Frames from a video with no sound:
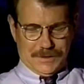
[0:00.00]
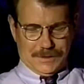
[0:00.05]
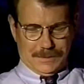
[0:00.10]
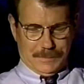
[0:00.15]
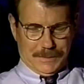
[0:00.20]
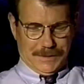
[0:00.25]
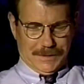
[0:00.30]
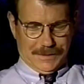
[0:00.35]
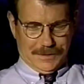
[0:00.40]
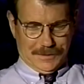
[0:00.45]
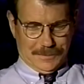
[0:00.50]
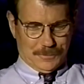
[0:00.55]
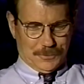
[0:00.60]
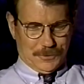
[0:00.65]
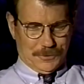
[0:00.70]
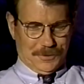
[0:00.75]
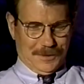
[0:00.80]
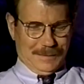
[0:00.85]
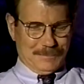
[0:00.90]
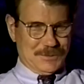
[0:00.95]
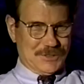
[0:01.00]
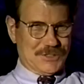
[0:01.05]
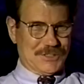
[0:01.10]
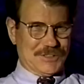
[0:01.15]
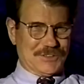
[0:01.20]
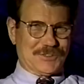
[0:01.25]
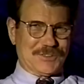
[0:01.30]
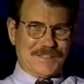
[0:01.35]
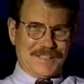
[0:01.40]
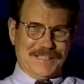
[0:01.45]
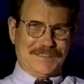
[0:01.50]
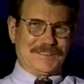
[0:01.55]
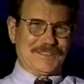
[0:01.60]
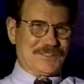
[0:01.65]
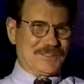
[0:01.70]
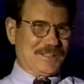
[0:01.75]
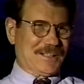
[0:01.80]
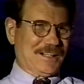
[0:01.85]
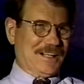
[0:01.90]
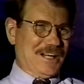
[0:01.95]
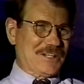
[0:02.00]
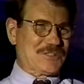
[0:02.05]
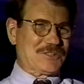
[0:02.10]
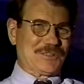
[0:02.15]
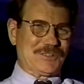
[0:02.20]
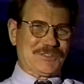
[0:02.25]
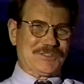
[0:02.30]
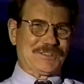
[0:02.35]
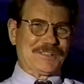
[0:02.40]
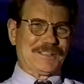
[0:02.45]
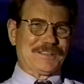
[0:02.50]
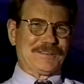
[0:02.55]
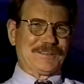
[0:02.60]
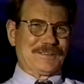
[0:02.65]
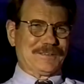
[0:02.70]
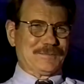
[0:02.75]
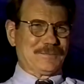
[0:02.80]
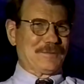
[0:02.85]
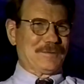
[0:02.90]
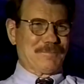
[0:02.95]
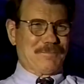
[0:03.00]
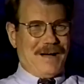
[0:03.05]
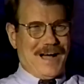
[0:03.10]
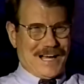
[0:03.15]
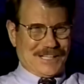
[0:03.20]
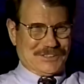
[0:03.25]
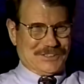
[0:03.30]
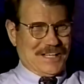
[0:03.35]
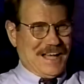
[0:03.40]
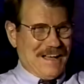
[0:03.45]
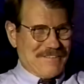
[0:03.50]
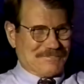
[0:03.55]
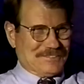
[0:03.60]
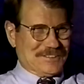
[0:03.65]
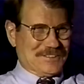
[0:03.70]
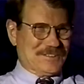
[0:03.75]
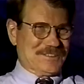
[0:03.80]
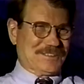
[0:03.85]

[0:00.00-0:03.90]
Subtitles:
at the beginning of the program, it's just neat that you can actually see the box office,